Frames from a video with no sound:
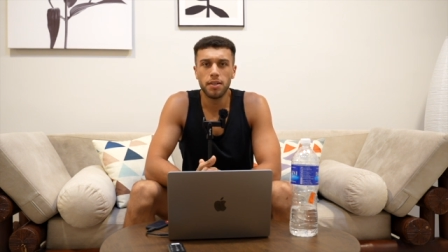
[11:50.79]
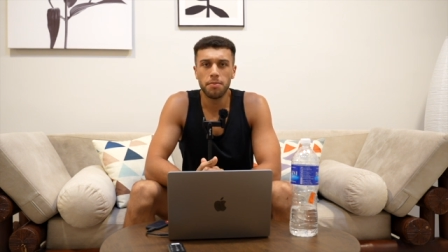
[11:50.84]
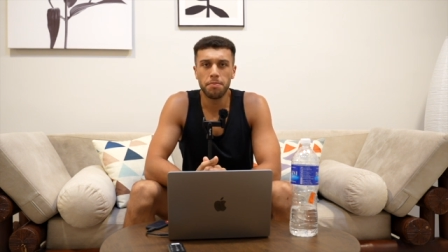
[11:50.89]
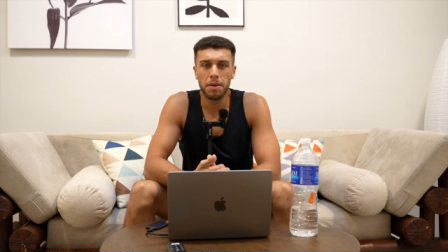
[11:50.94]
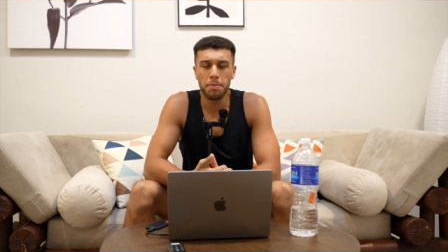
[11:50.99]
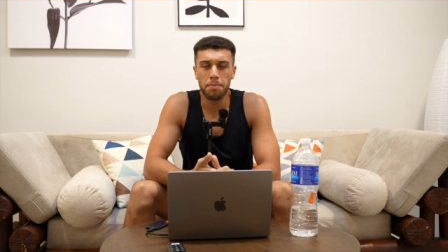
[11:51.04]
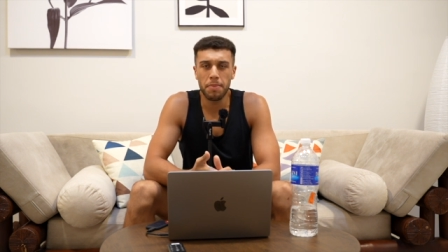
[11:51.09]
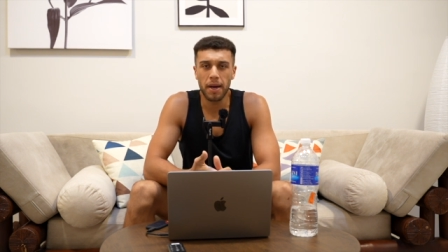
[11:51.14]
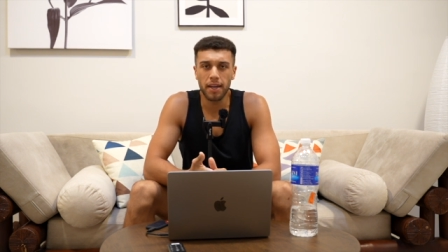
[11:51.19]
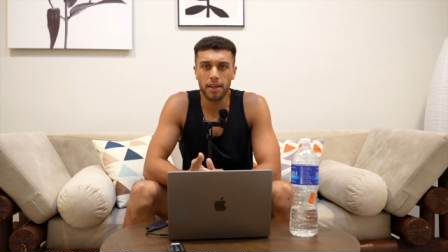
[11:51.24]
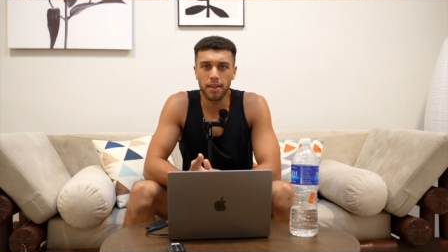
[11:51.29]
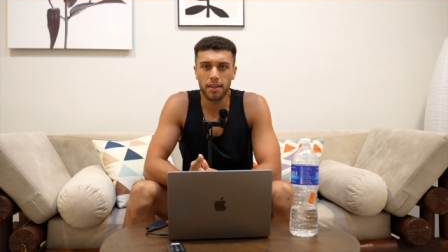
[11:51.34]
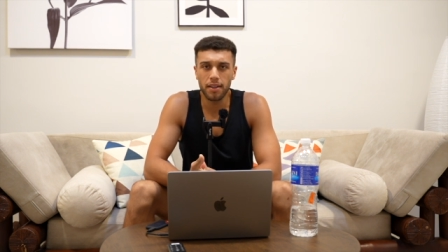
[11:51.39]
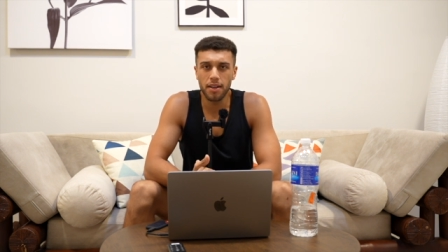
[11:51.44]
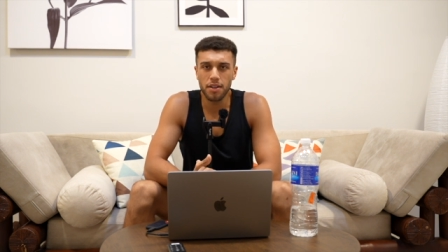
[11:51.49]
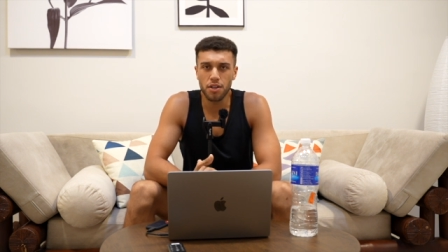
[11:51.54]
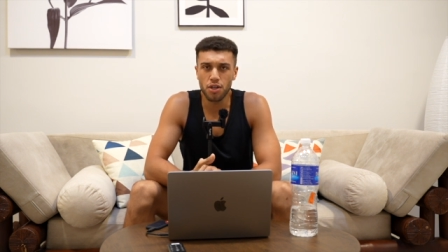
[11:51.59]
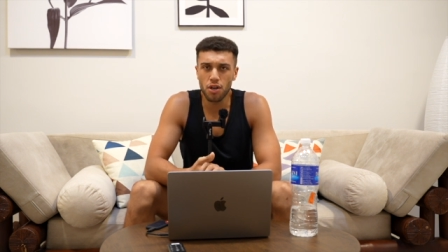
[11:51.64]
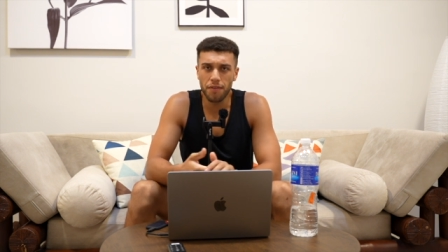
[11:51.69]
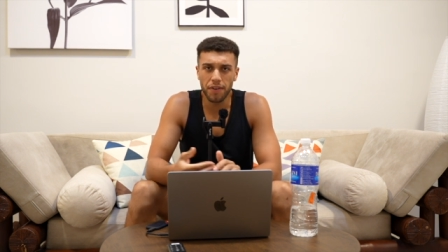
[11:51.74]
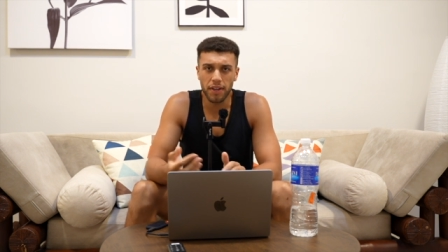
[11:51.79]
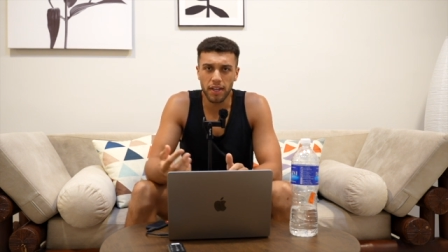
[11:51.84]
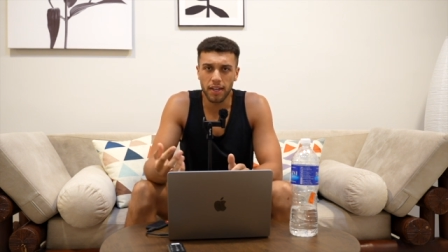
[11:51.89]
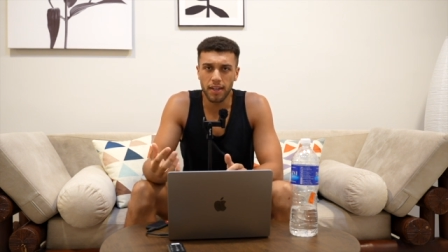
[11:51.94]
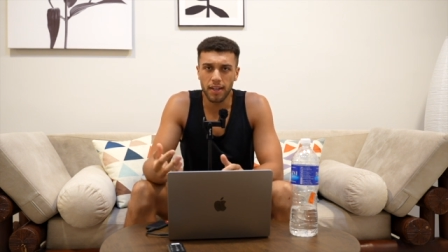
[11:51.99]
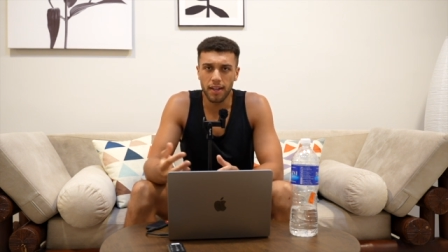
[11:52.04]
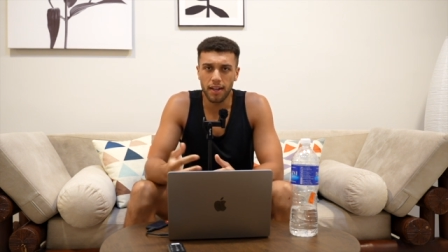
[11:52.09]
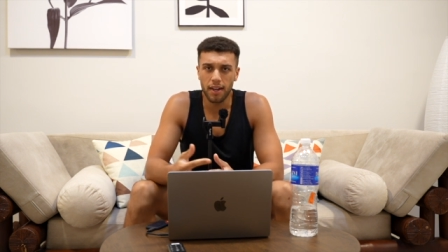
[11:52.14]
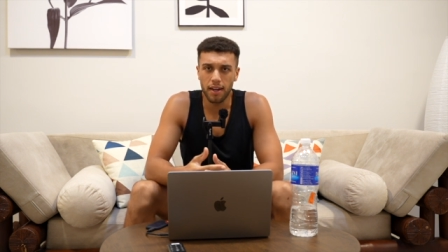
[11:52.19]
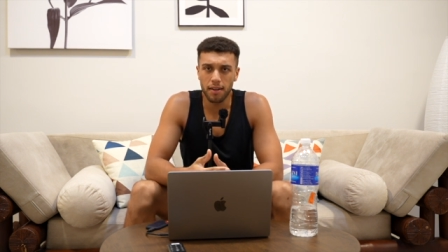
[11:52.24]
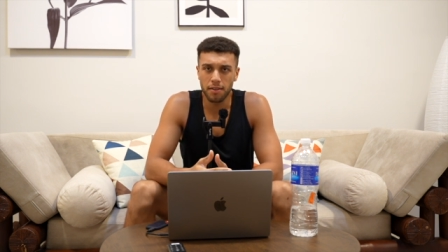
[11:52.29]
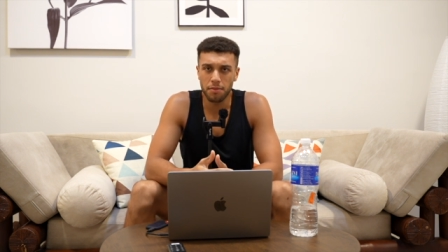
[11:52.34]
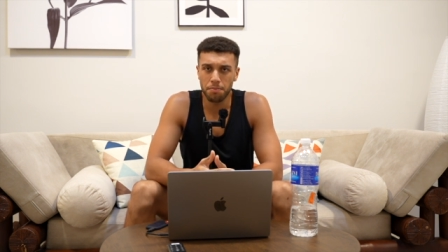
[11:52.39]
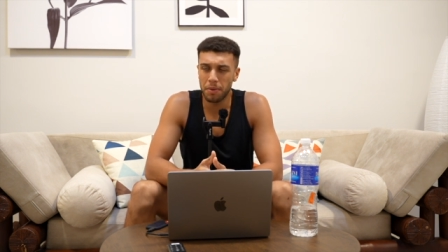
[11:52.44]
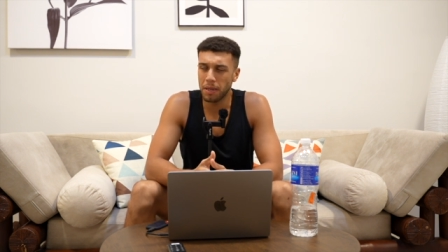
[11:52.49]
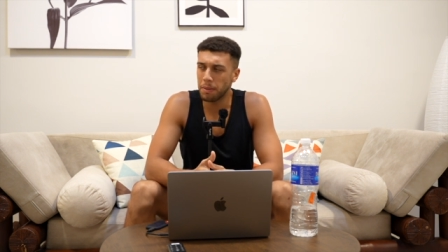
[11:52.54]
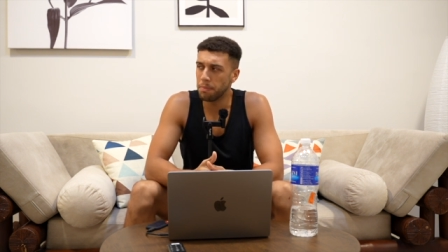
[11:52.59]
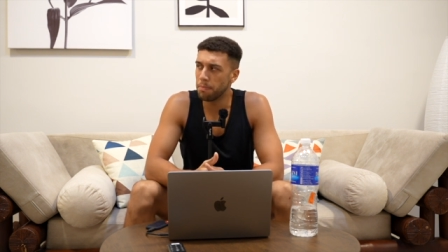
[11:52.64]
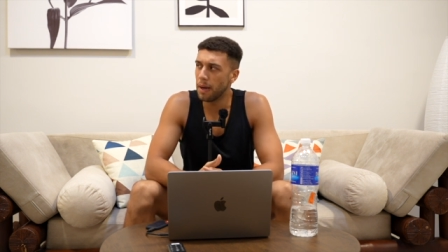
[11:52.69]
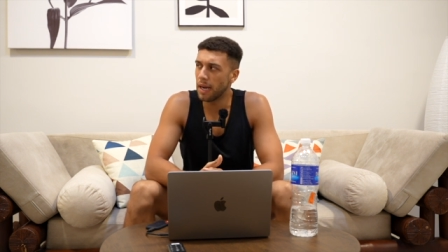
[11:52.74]
bit banging there. Sorry if you can hear that. It's
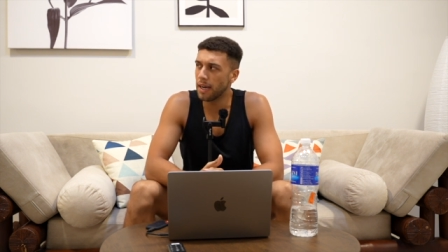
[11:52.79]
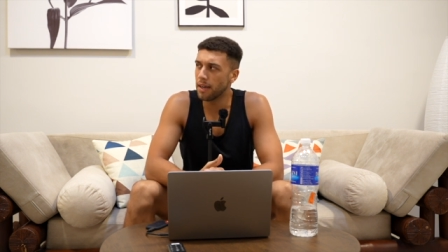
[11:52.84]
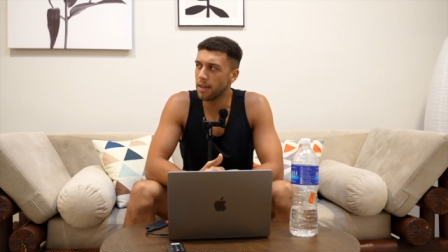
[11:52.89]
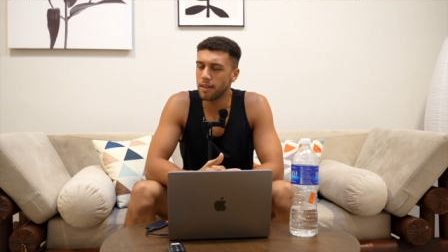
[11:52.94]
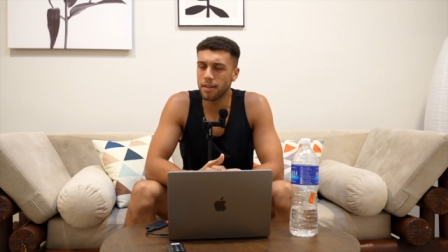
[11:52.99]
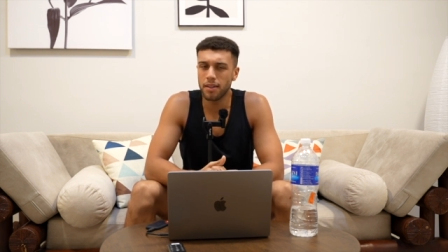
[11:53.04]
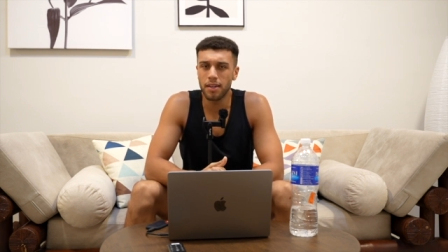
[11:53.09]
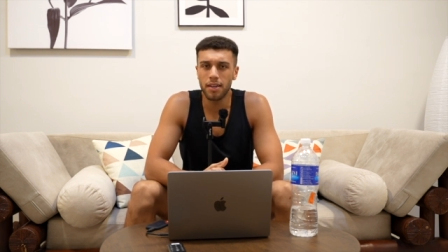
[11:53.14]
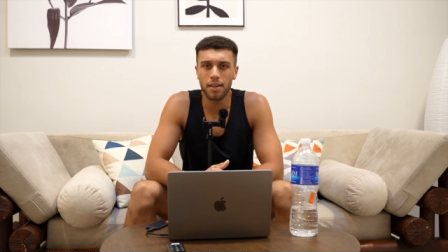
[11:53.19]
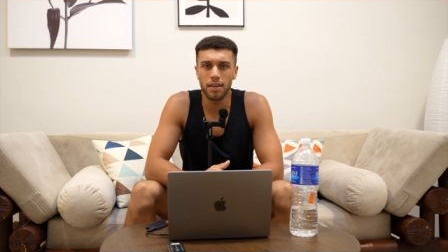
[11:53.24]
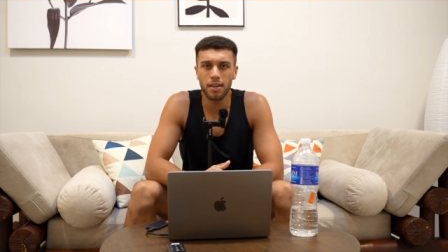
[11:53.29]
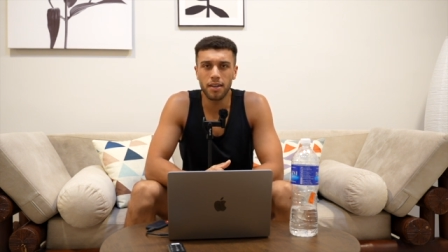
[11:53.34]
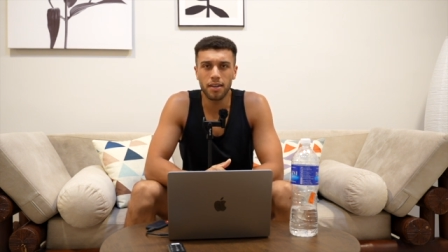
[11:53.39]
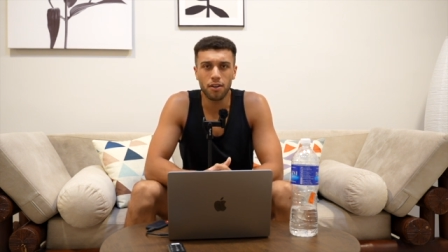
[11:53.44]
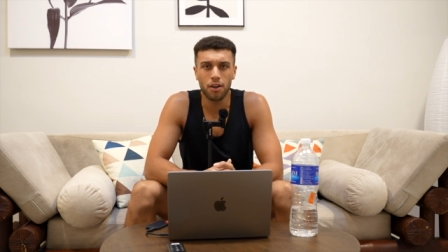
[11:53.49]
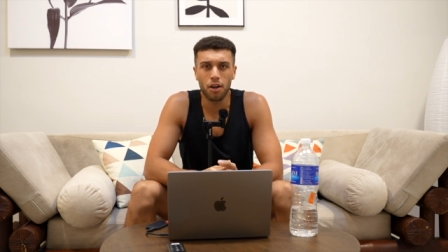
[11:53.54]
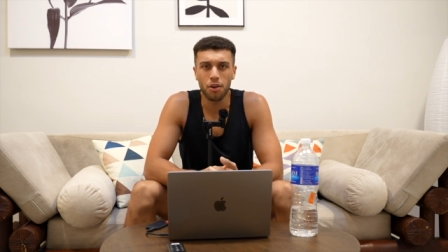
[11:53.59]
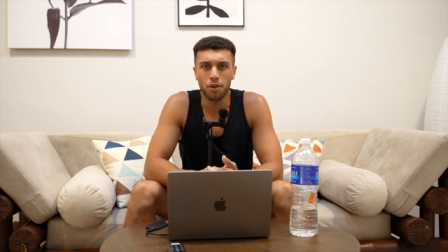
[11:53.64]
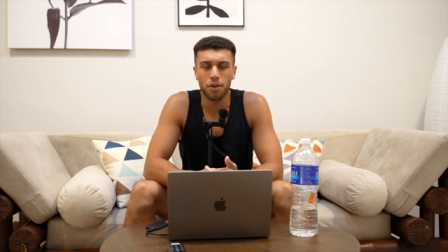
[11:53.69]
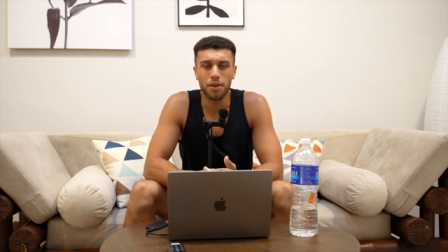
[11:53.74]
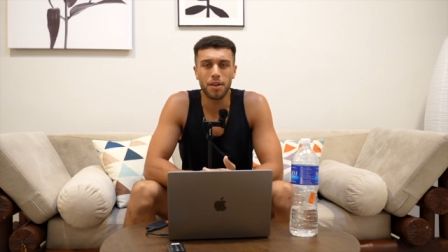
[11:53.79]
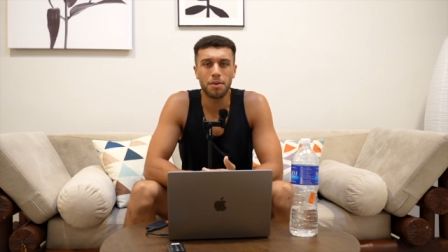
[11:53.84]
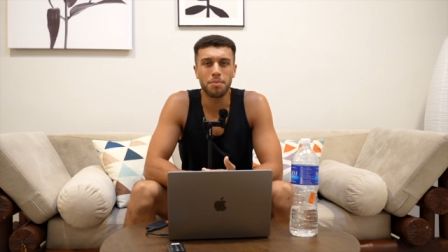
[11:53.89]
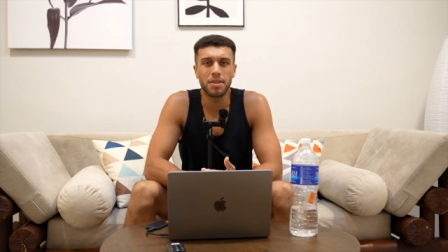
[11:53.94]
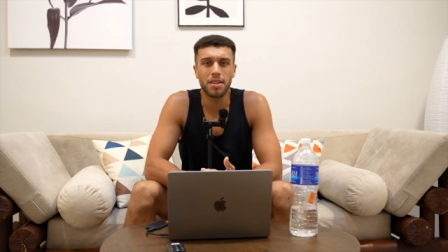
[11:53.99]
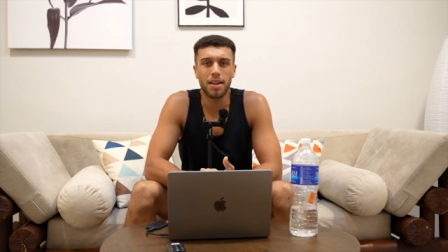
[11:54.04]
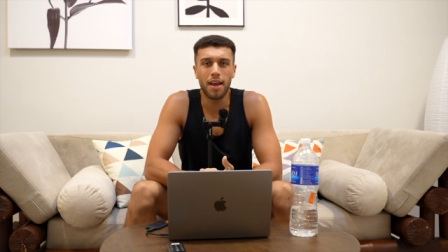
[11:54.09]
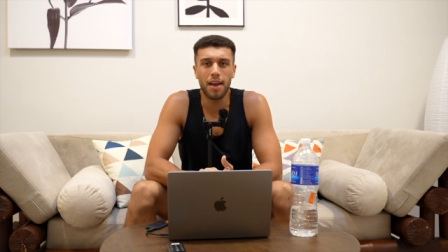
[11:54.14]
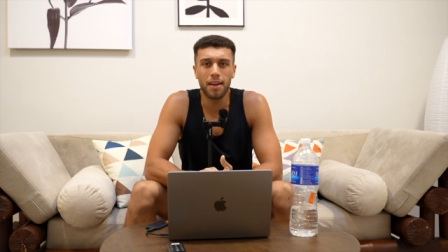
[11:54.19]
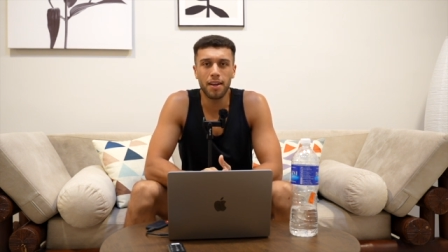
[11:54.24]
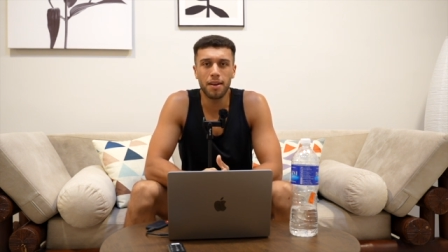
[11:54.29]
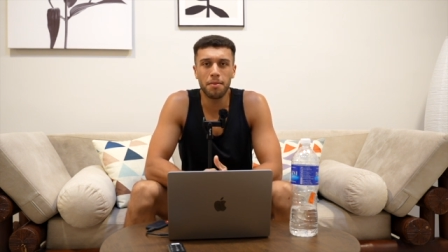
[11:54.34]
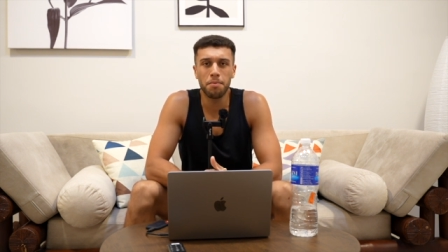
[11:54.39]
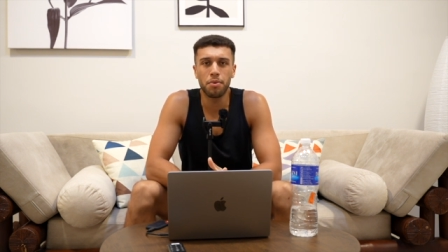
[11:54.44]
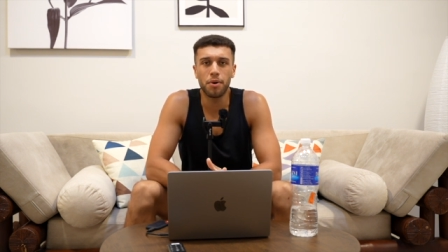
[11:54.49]
big bang in the uh, condo that I'm staying in.